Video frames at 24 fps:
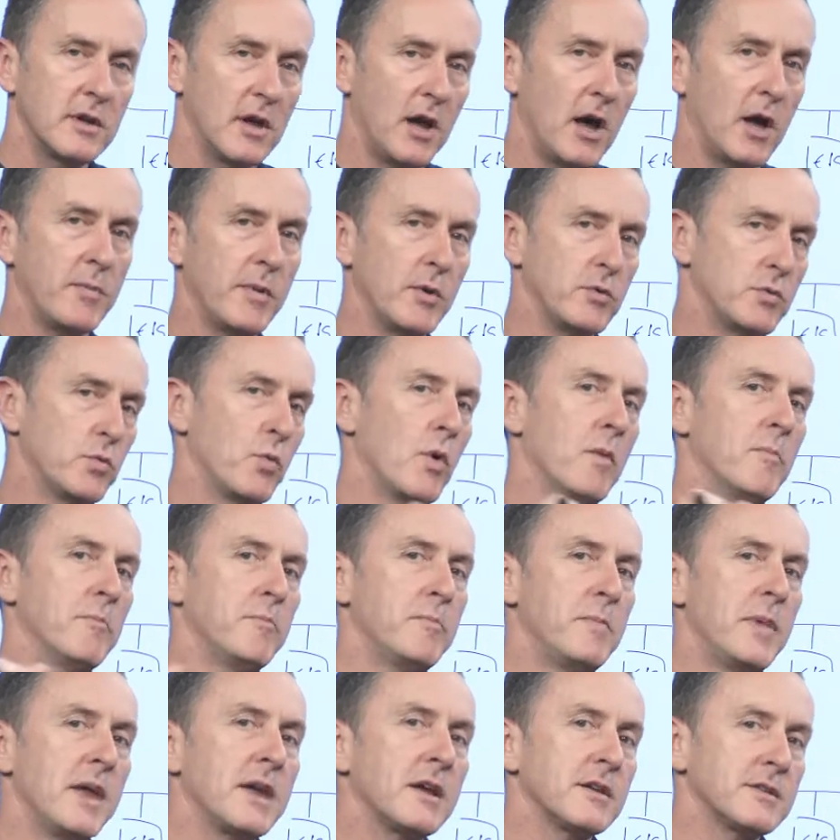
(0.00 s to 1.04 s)
I build one
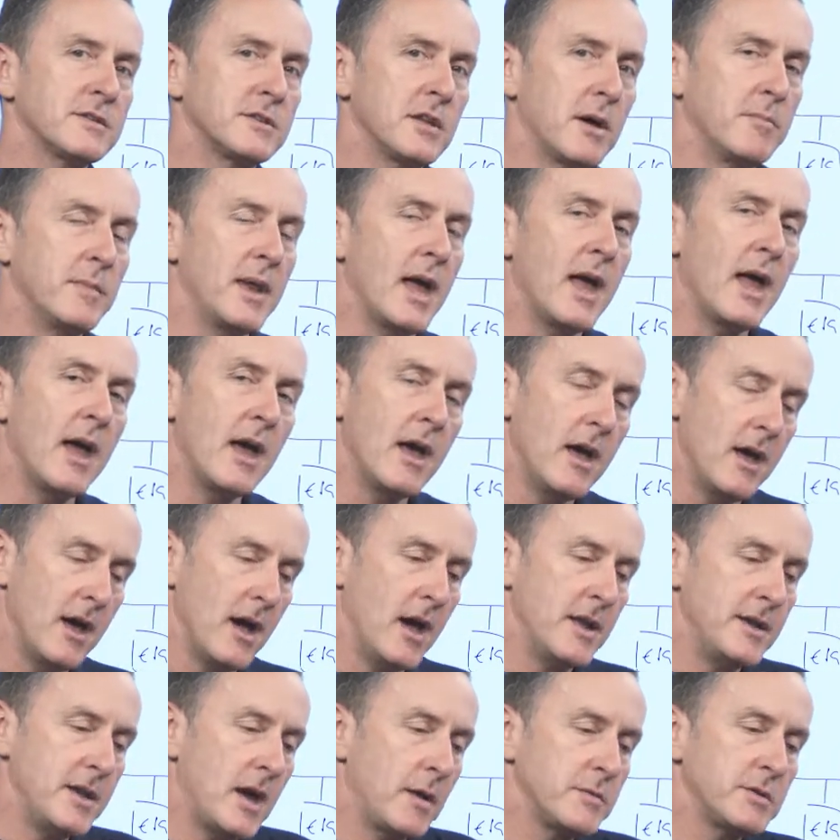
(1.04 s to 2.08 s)
bigger subnet
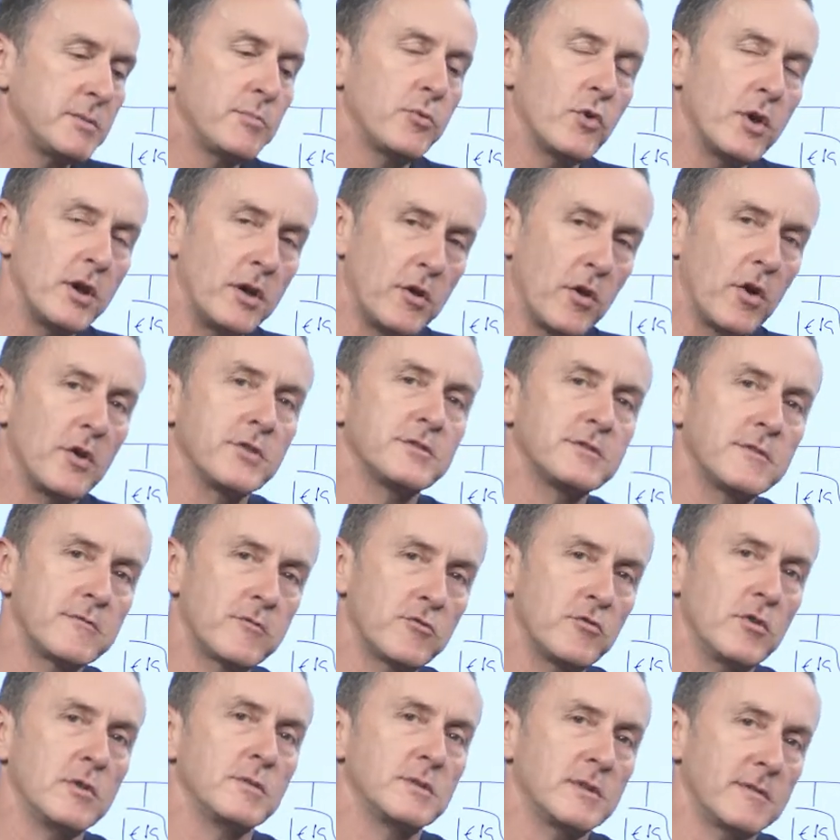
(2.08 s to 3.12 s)
and now I'm deploying lots of
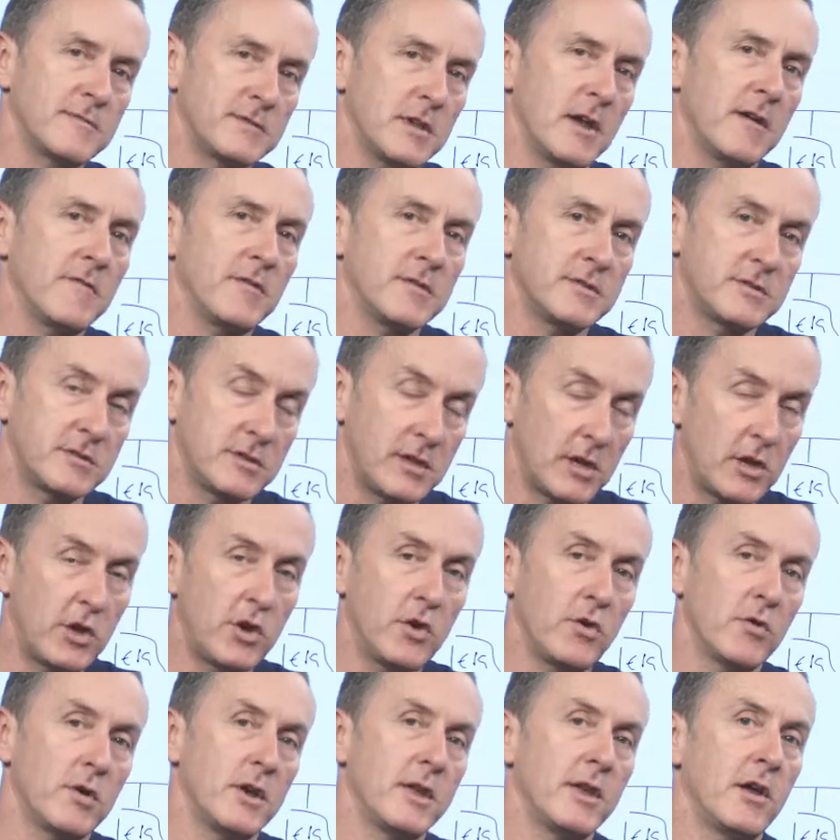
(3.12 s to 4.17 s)
groups of servers
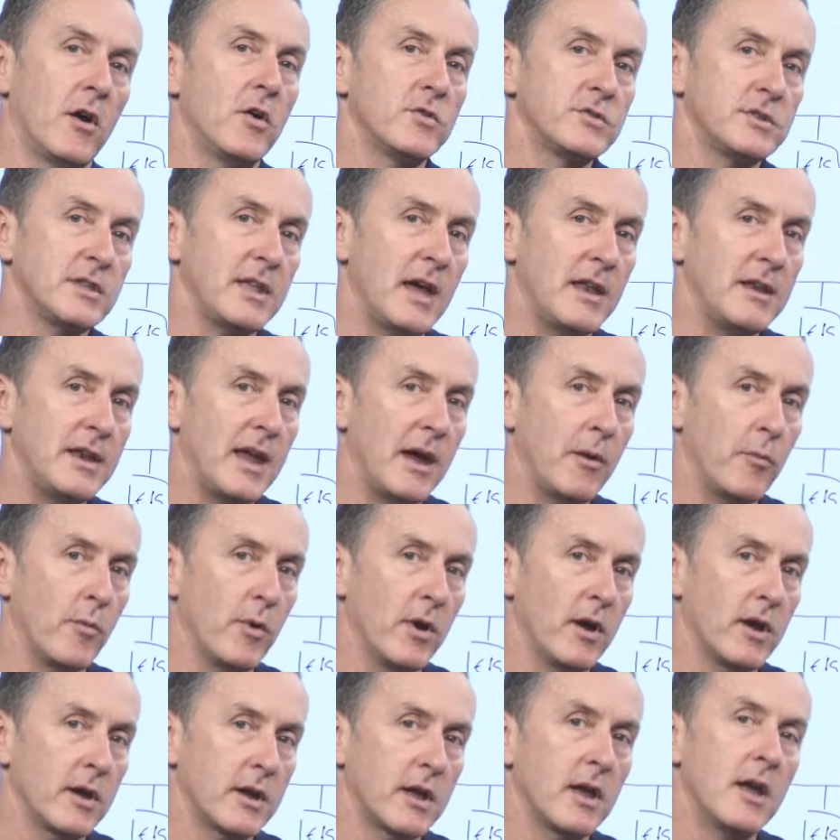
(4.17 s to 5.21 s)
securely onto that
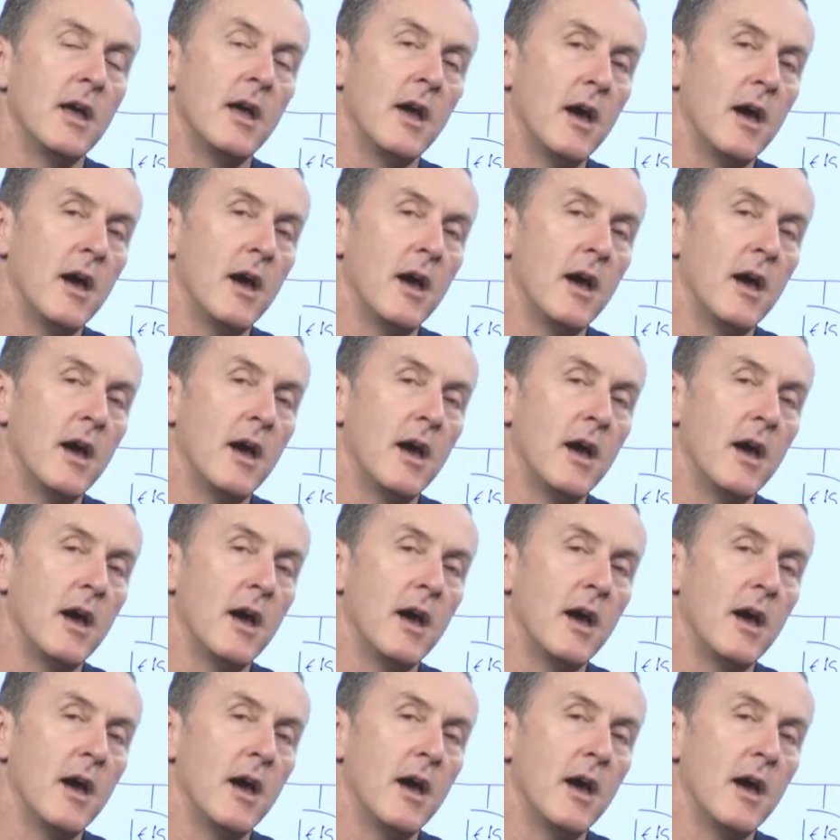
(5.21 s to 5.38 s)
network,